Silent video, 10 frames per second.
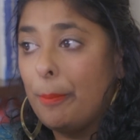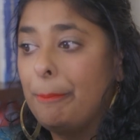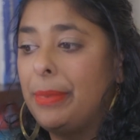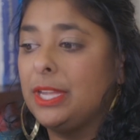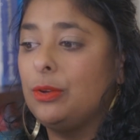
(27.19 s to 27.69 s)

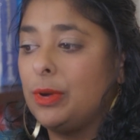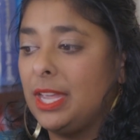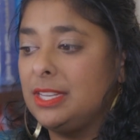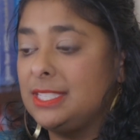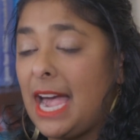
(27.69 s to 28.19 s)
but you
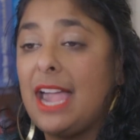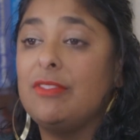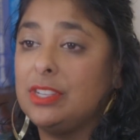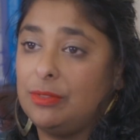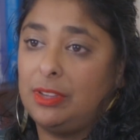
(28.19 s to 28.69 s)
can
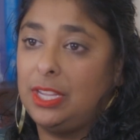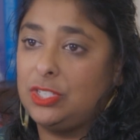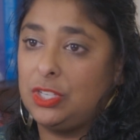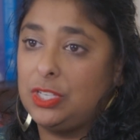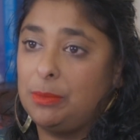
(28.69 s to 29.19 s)
dive into
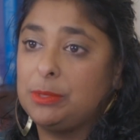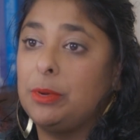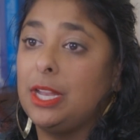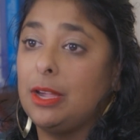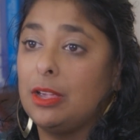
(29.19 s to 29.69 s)
relationships,
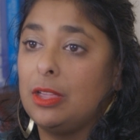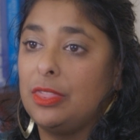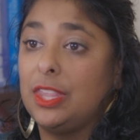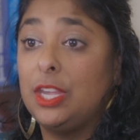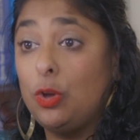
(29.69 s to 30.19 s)
putting
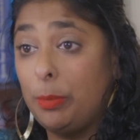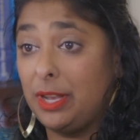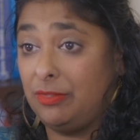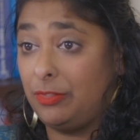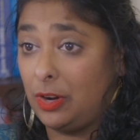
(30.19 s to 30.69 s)
the
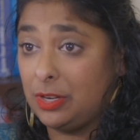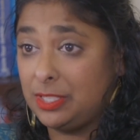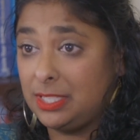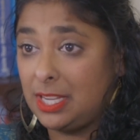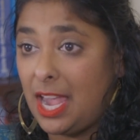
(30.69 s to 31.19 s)
human
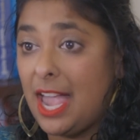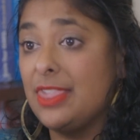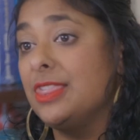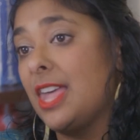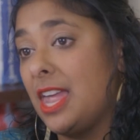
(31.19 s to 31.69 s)
first
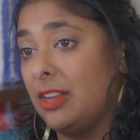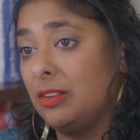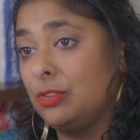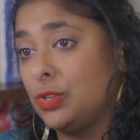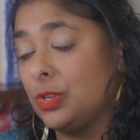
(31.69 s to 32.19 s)
and
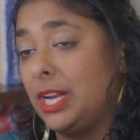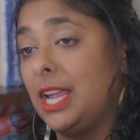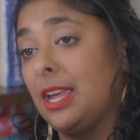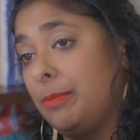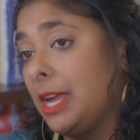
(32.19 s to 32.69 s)
then
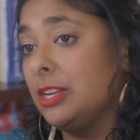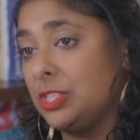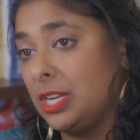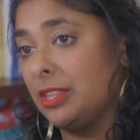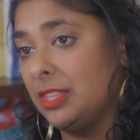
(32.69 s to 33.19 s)
treating and
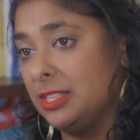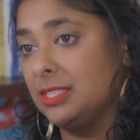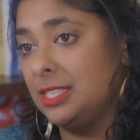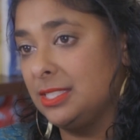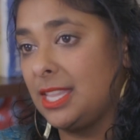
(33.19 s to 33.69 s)
managing the
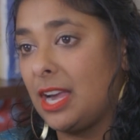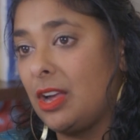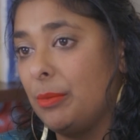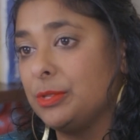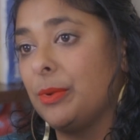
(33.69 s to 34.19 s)
disease that
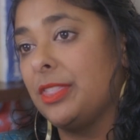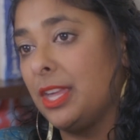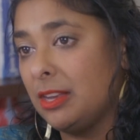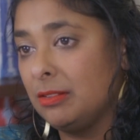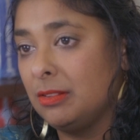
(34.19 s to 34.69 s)
comes with
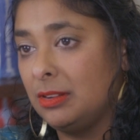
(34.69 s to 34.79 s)
it.